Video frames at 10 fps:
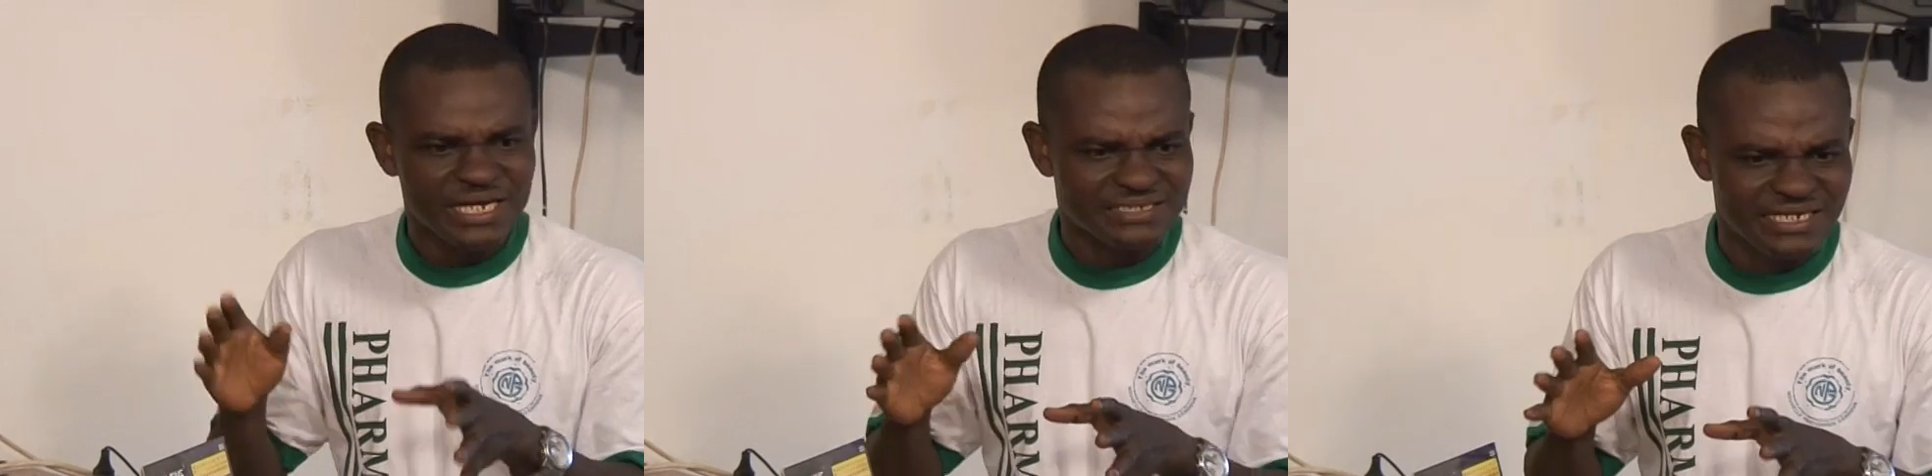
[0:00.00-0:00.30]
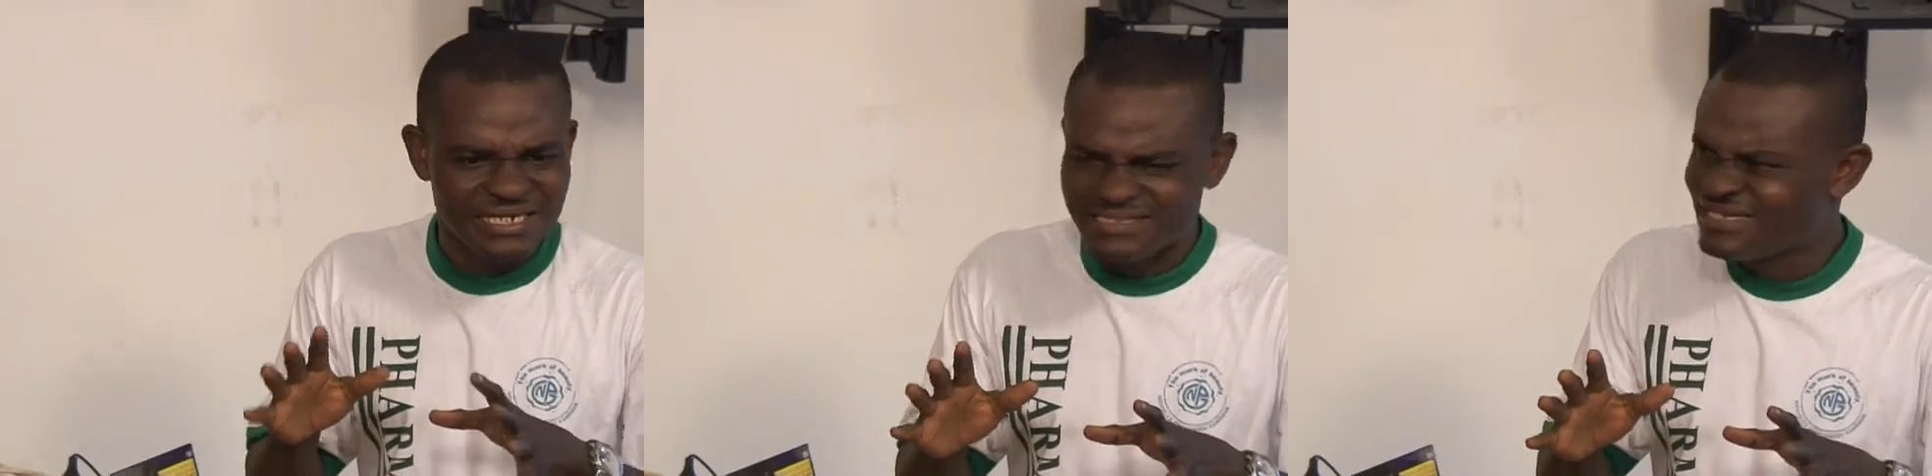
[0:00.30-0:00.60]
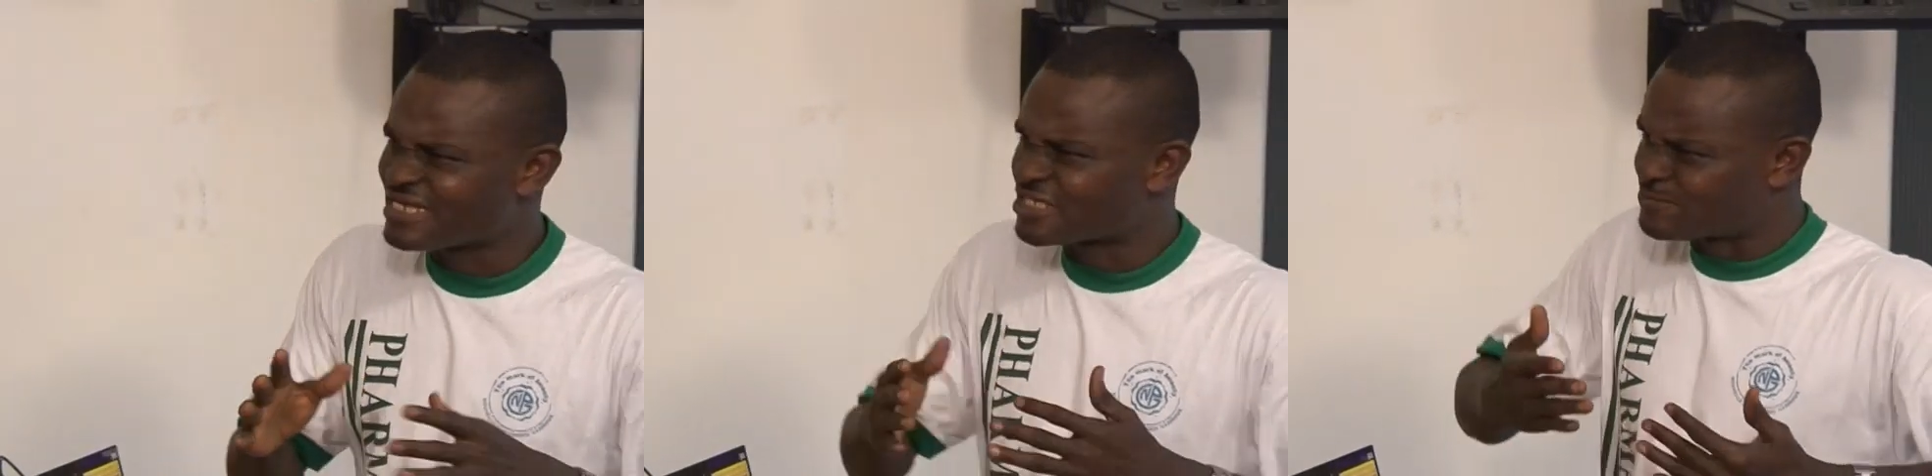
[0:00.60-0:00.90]
when I see
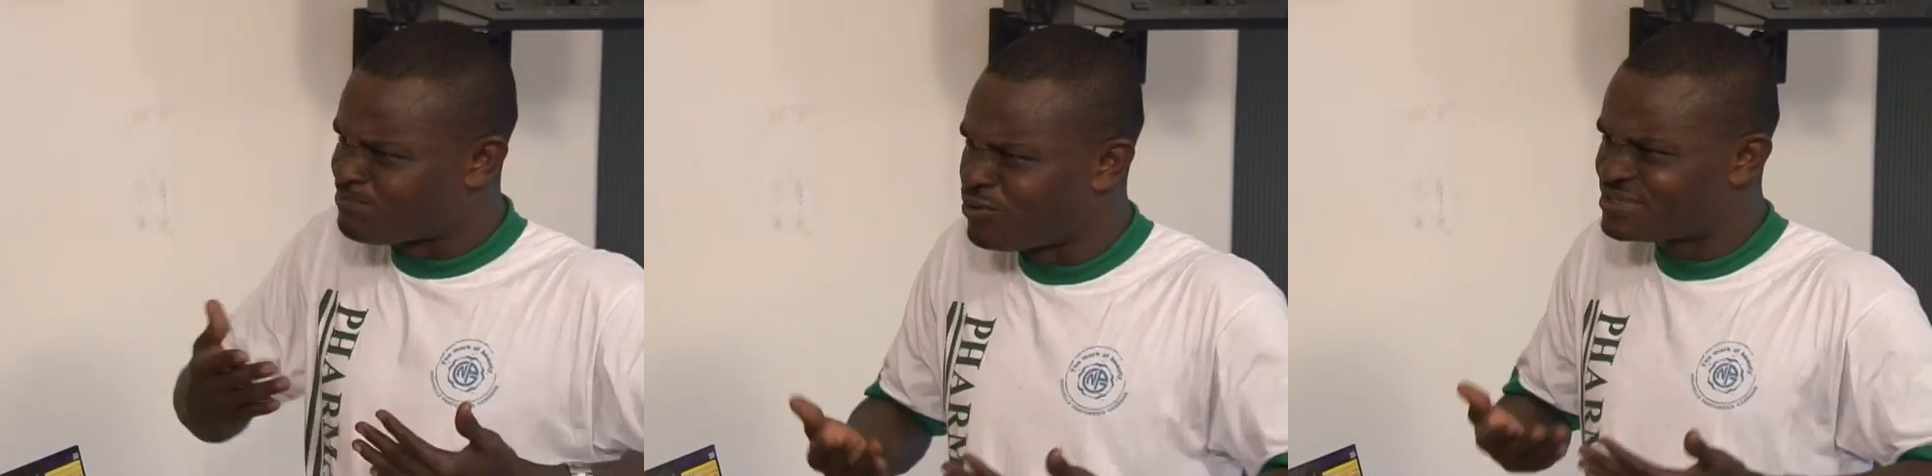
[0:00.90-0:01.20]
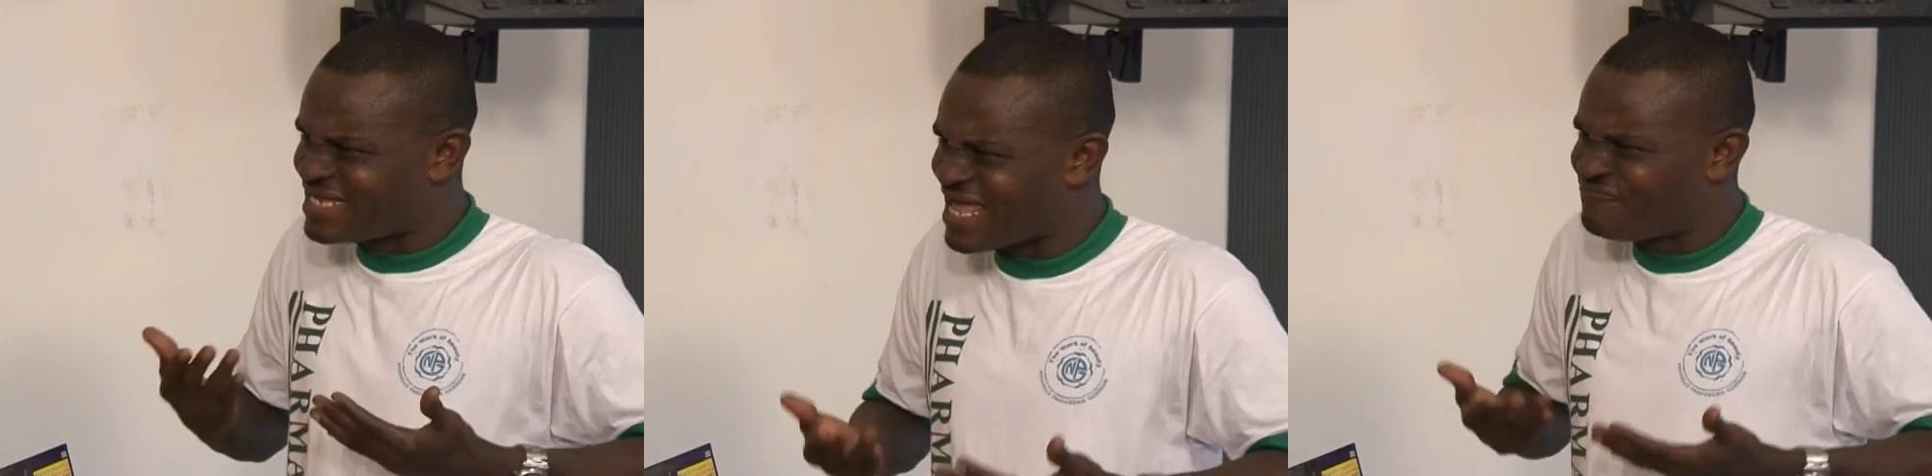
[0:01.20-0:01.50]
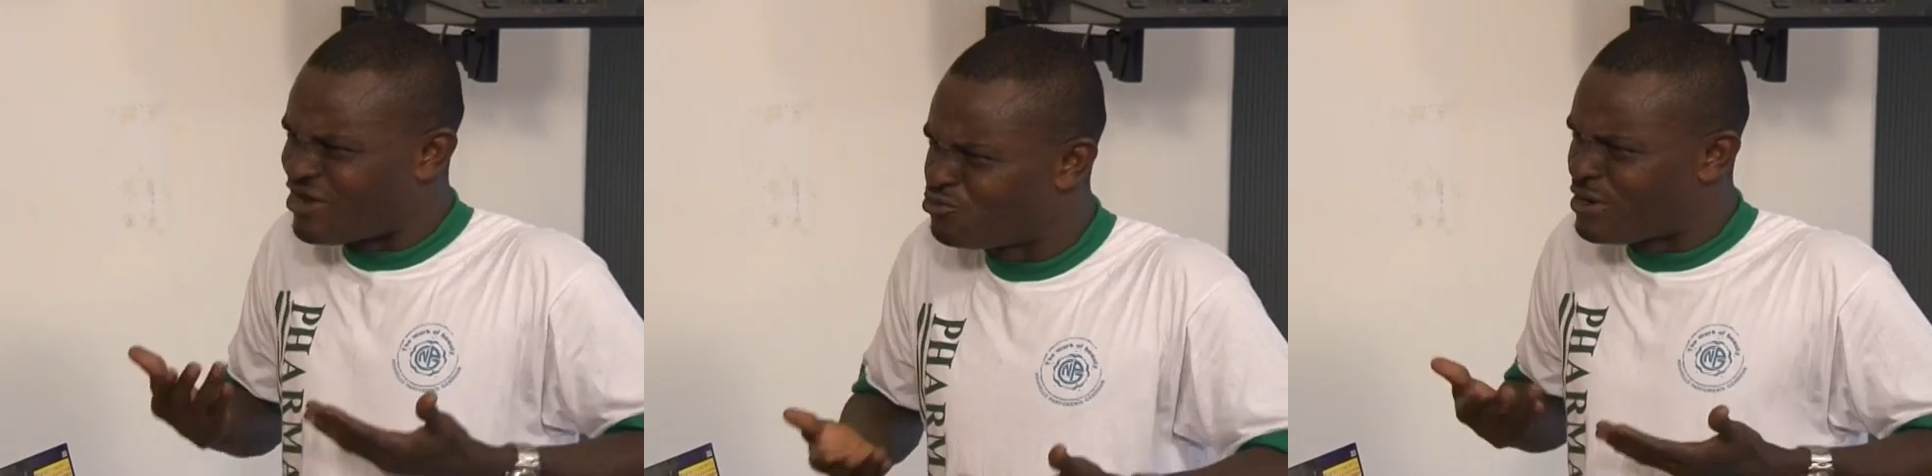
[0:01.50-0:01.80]
ladies expose their
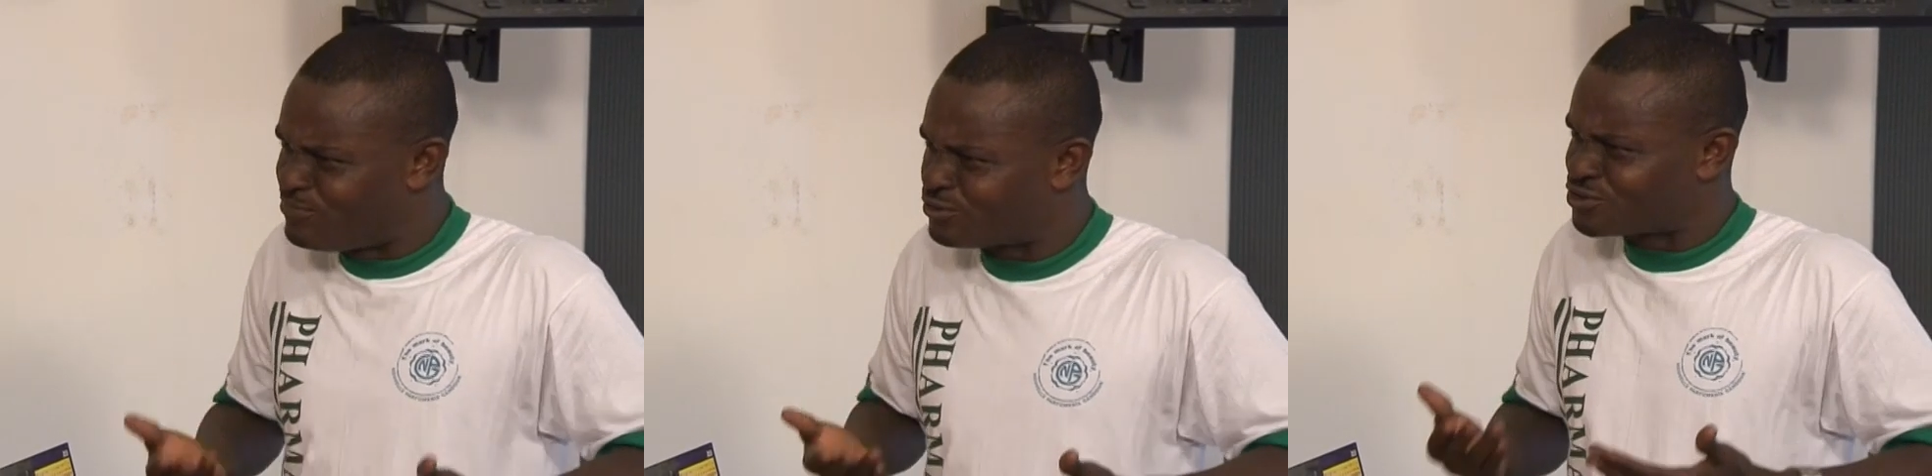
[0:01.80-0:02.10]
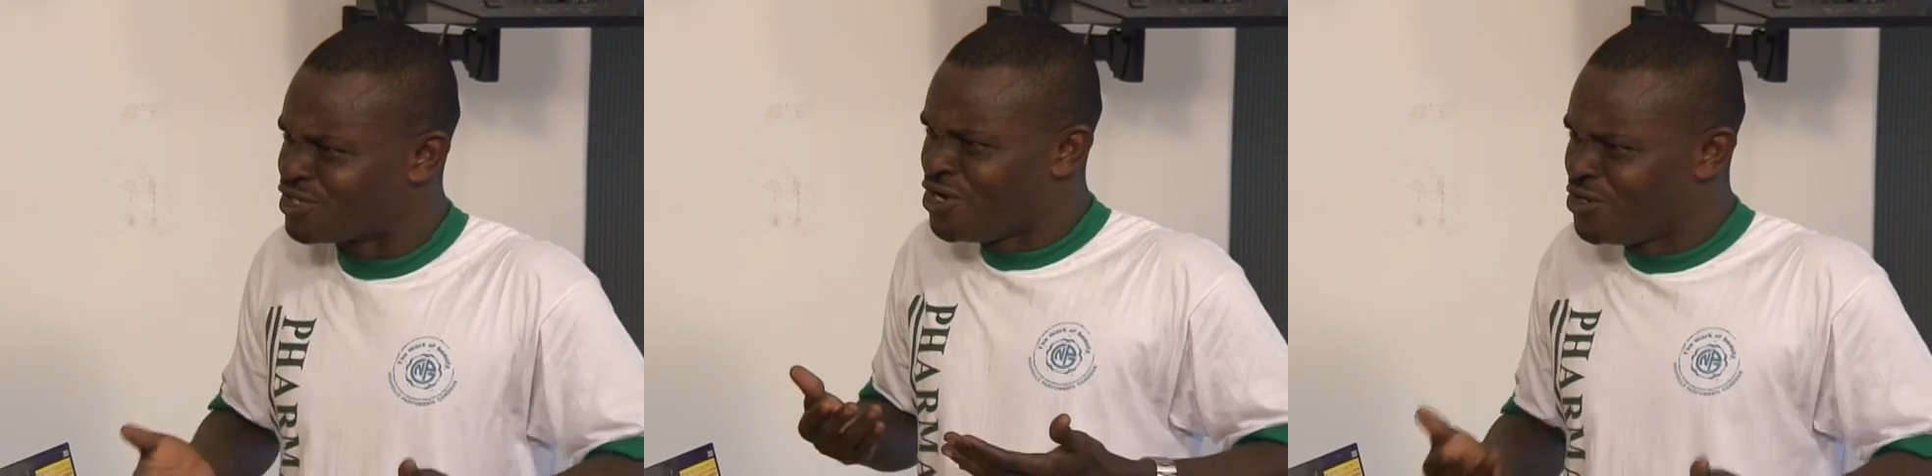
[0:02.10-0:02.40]
valuables,